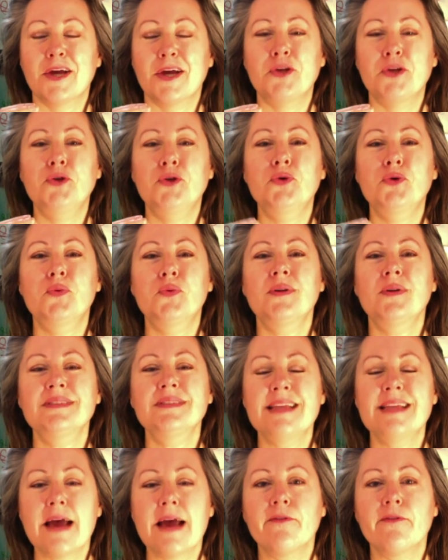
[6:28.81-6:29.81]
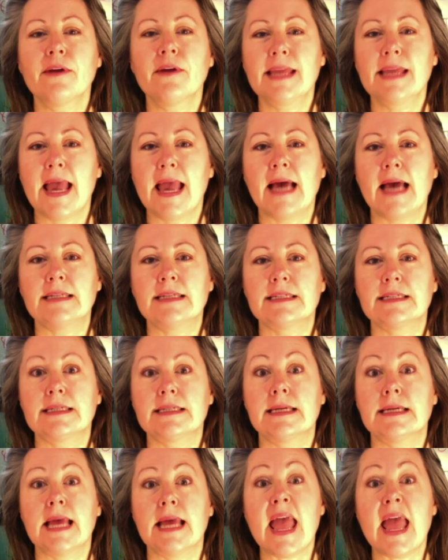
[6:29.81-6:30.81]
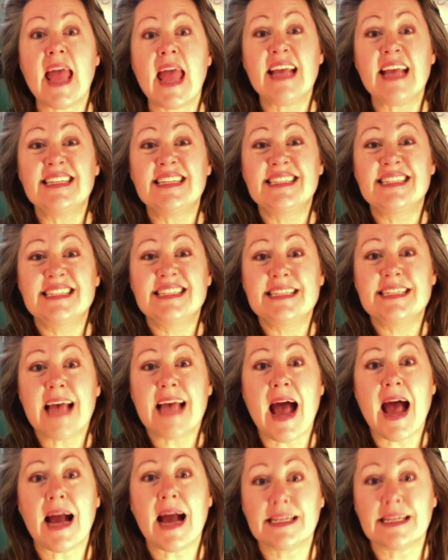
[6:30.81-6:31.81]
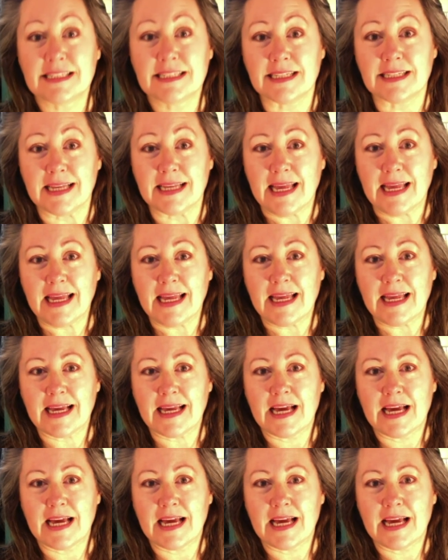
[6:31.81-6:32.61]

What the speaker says: you will never get exactly